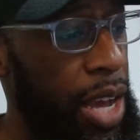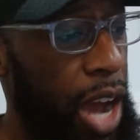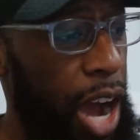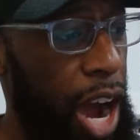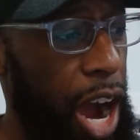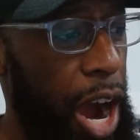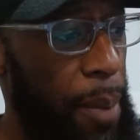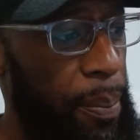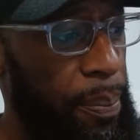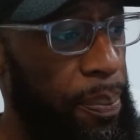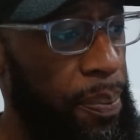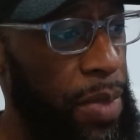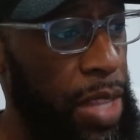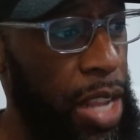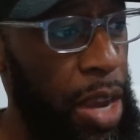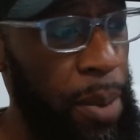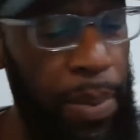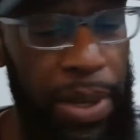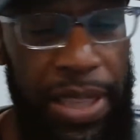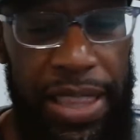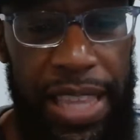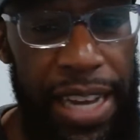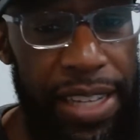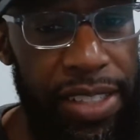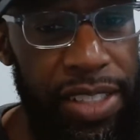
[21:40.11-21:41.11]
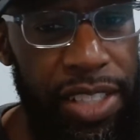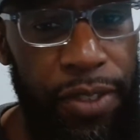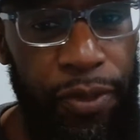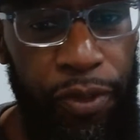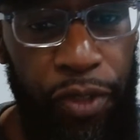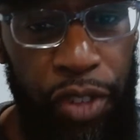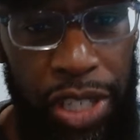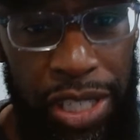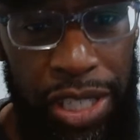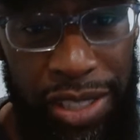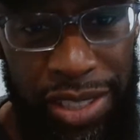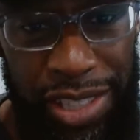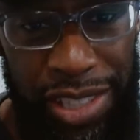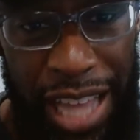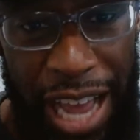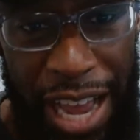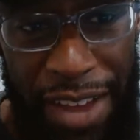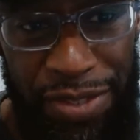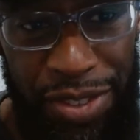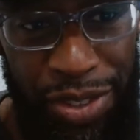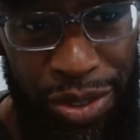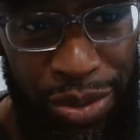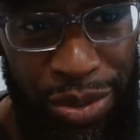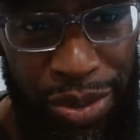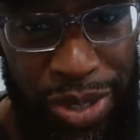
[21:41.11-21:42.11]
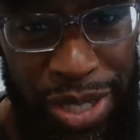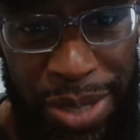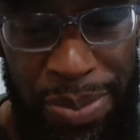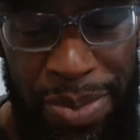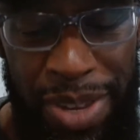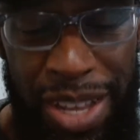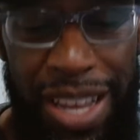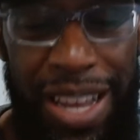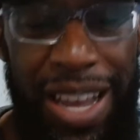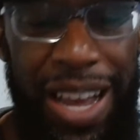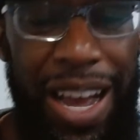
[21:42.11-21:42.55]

But that's it for this live stream.